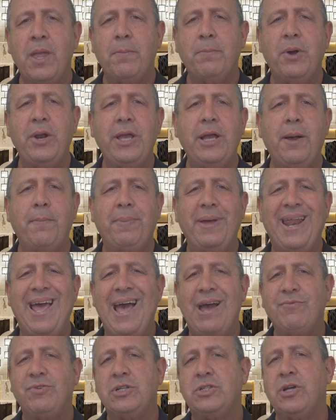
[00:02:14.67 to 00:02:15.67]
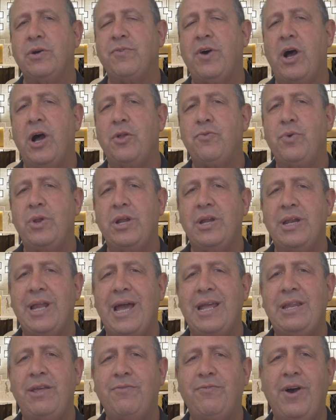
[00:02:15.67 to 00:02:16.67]
putting up an average of
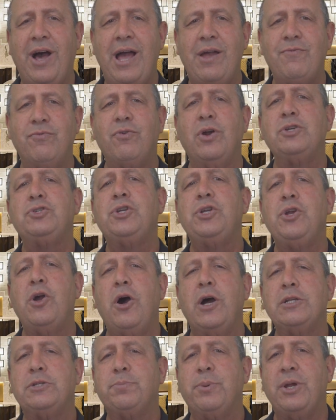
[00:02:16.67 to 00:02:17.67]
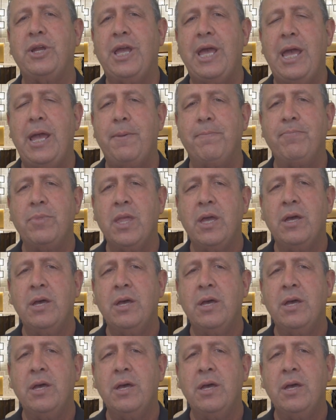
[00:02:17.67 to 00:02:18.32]
195 rushing yards per game.